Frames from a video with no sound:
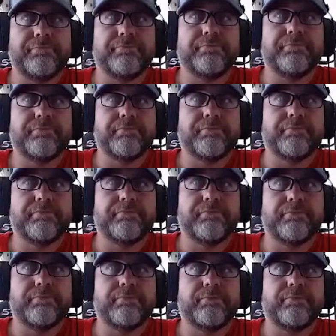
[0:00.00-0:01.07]

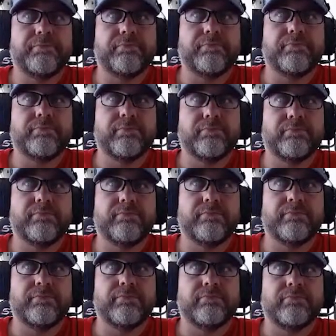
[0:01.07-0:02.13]

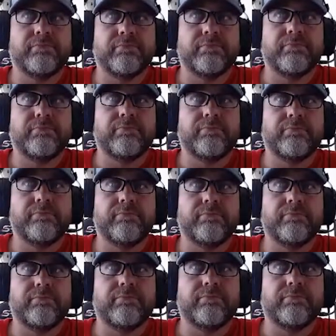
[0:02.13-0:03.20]

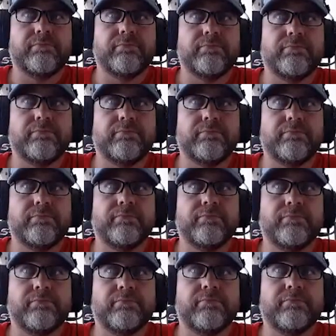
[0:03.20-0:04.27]

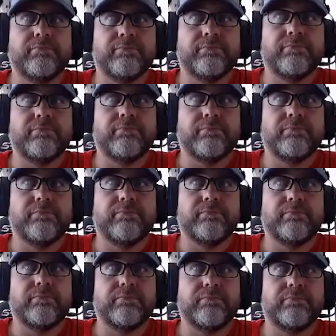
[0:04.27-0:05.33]

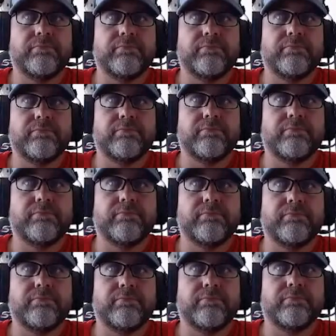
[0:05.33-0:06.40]

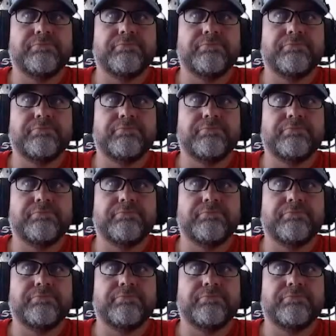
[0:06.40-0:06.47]
[no speech]